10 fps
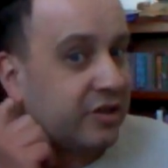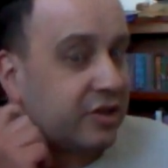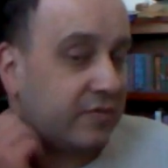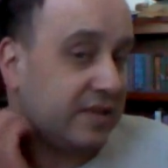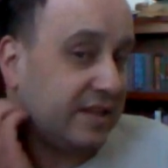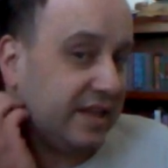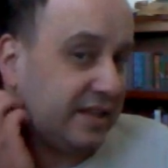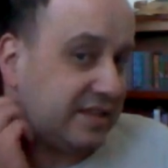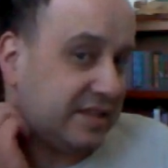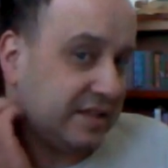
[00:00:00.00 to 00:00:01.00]
She
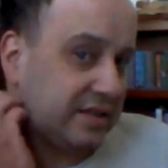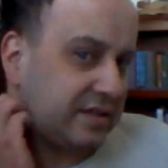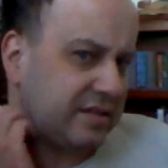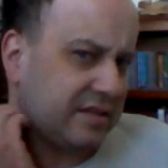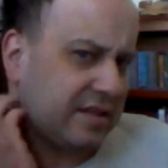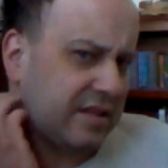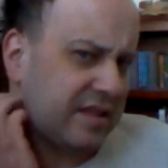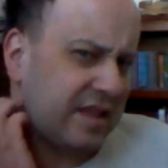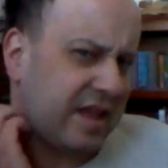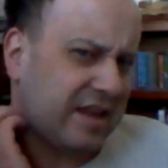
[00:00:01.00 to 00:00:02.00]
released,
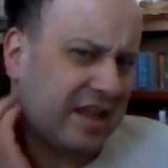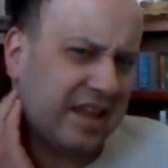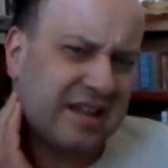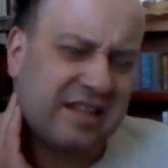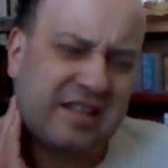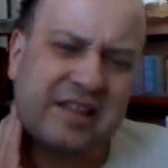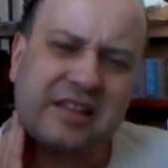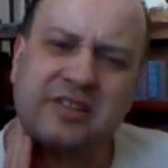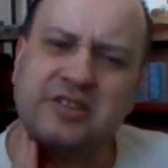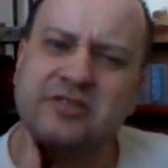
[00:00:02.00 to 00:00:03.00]
at the end of
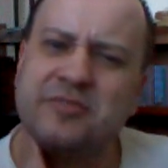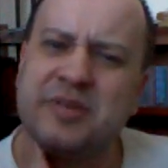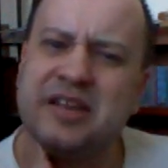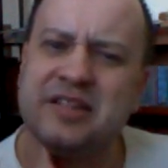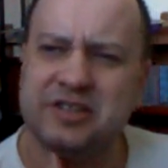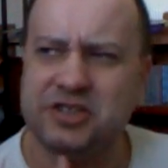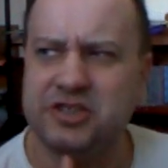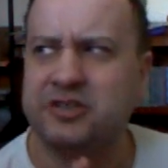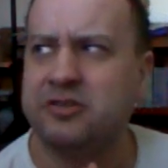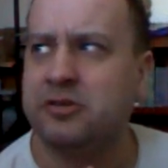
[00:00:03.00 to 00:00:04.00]
last year, beginning of this
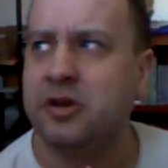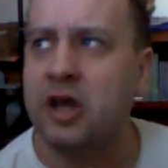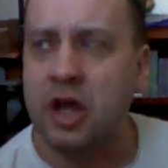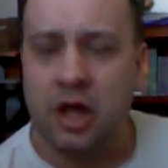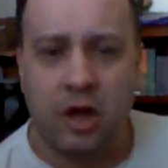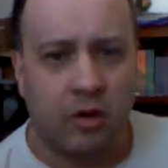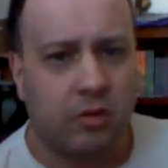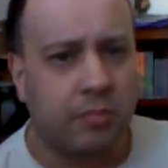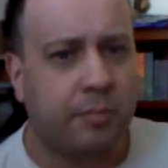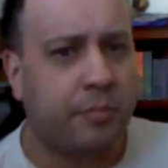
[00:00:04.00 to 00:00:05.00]
year, a
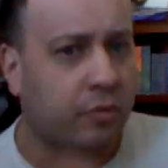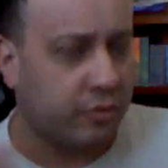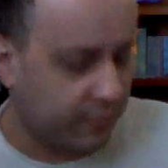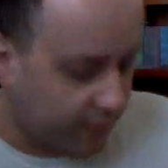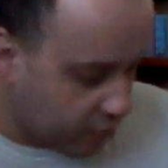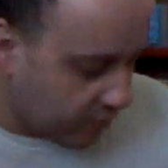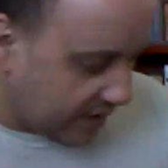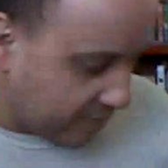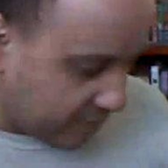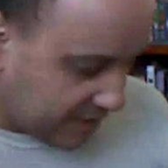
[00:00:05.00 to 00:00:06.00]
whole border for
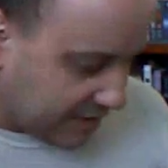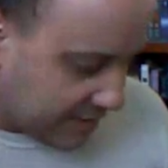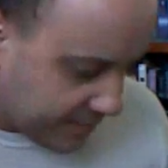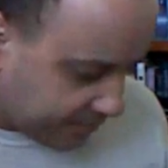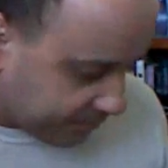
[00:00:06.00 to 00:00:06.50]
around it